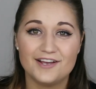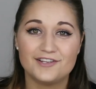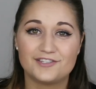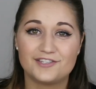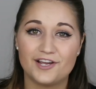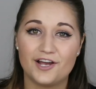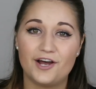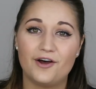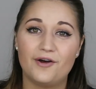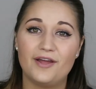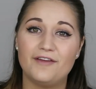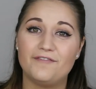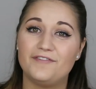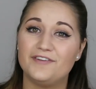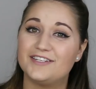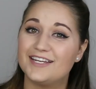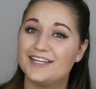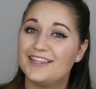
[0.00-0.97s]
So
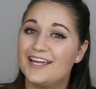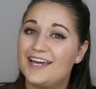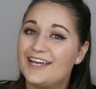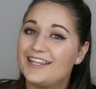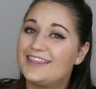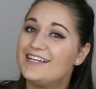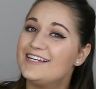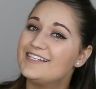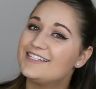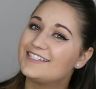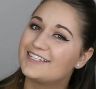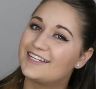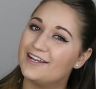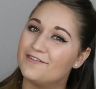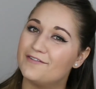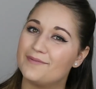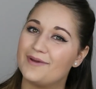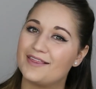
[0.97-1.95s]
if you did like this,
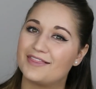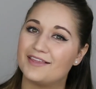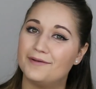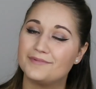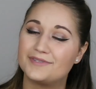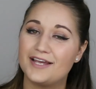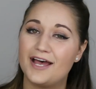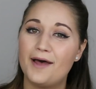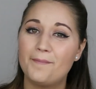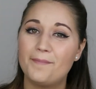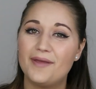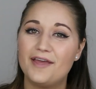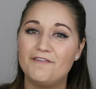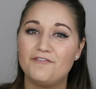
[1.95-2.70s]
give it a big thumbs up.